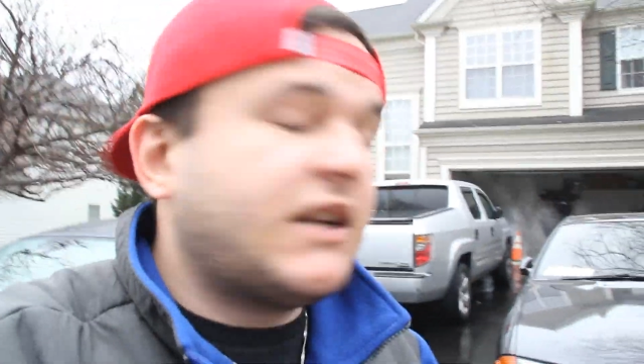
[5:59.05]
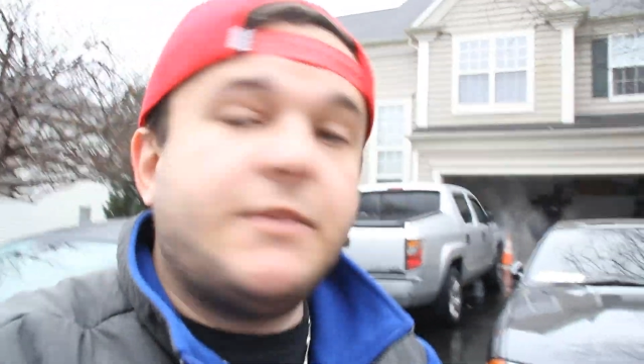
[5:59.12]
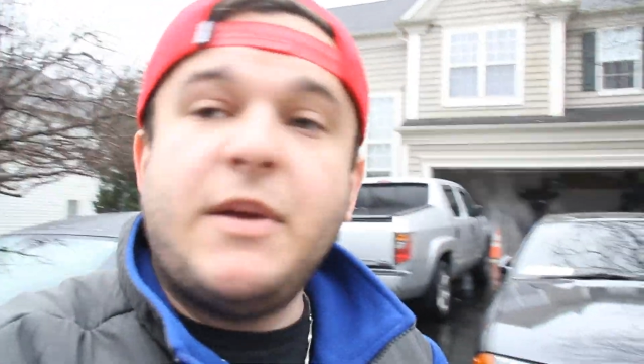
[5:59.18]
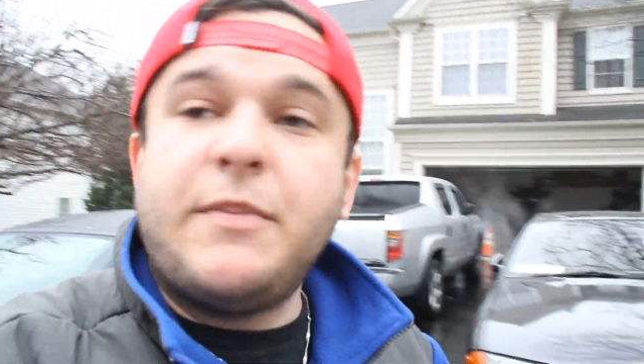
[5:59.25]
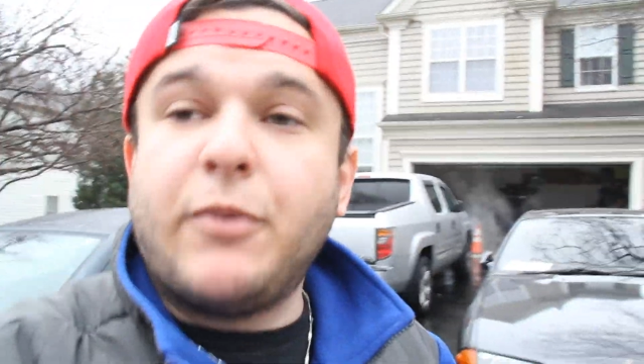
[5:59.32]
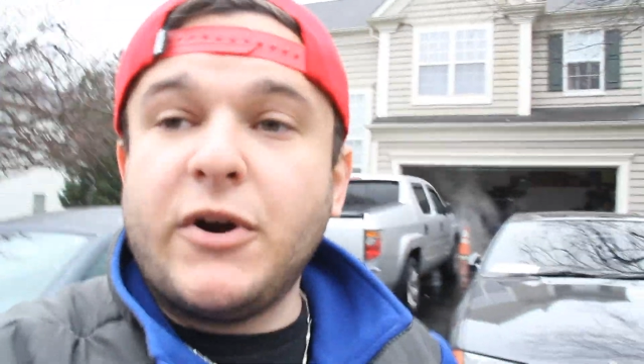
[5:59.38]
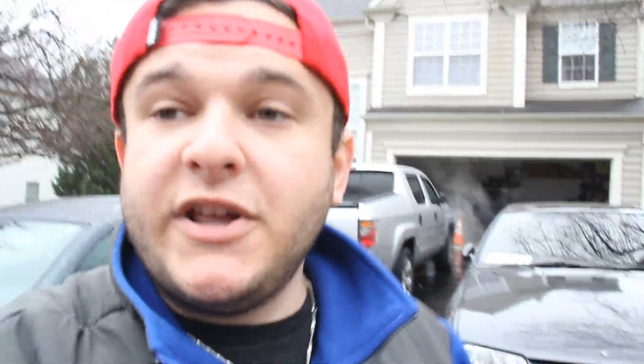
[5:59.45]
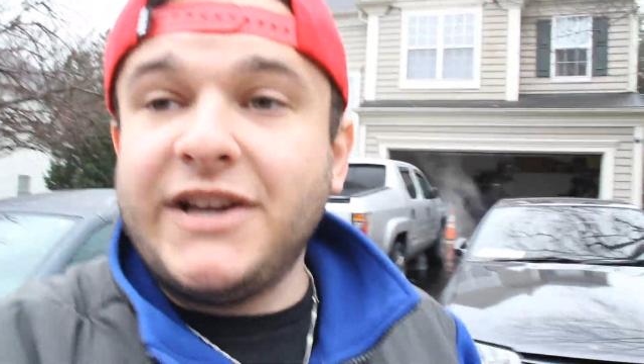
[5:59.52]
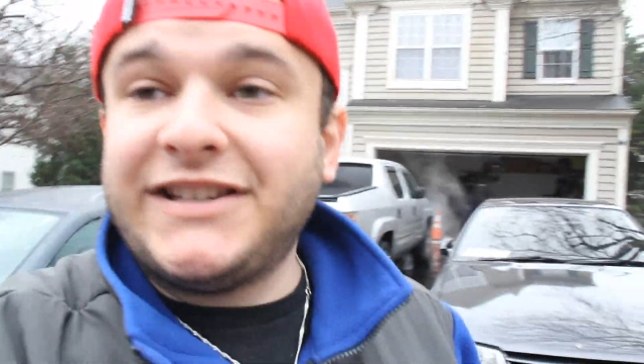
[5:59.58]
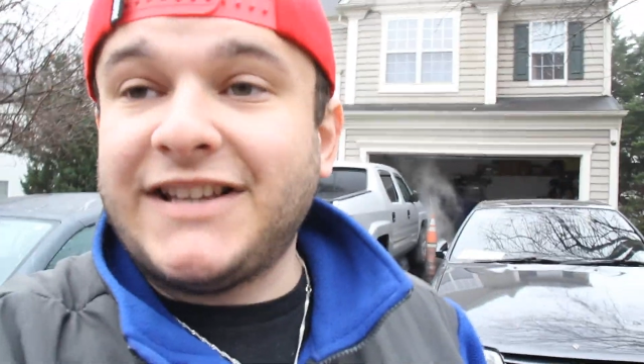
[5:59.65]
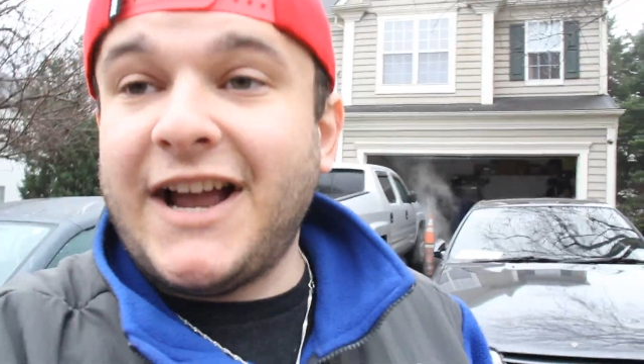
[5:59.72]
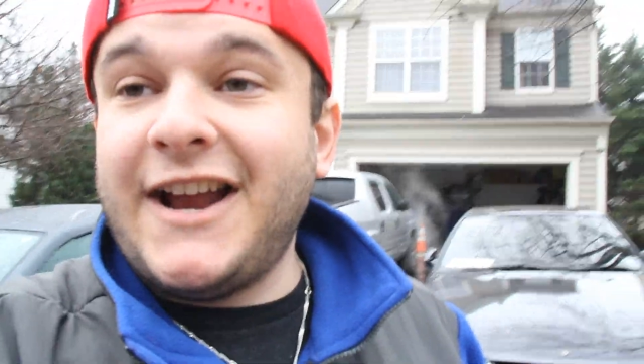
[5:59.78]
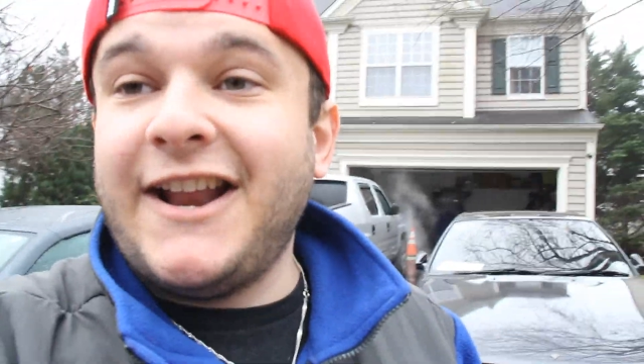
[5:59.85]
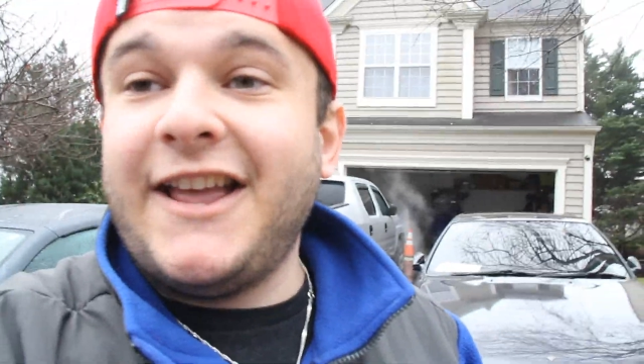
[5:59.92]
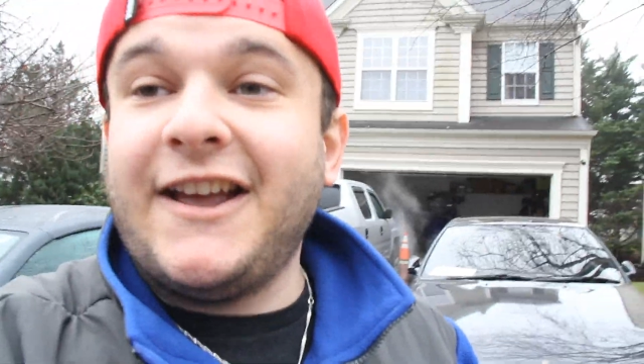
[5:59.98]
gonna be pretty
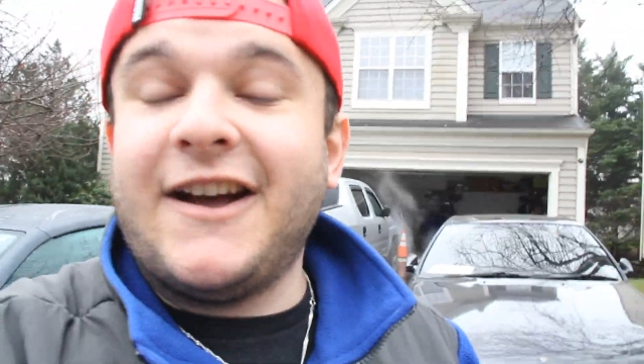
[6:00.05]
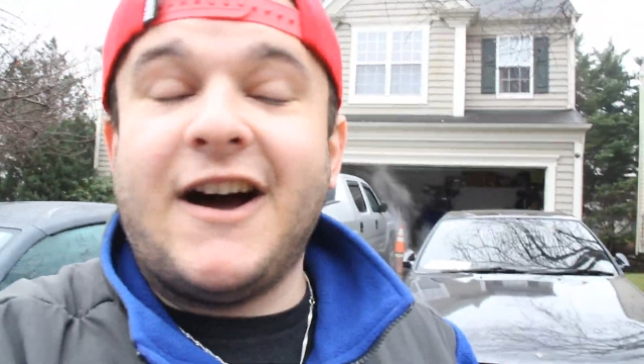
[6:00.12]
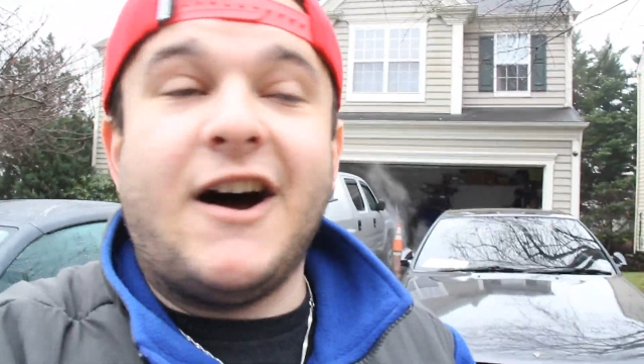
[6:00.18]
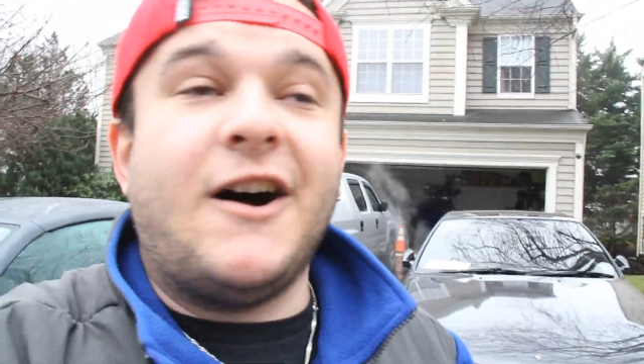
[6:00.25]
exciting.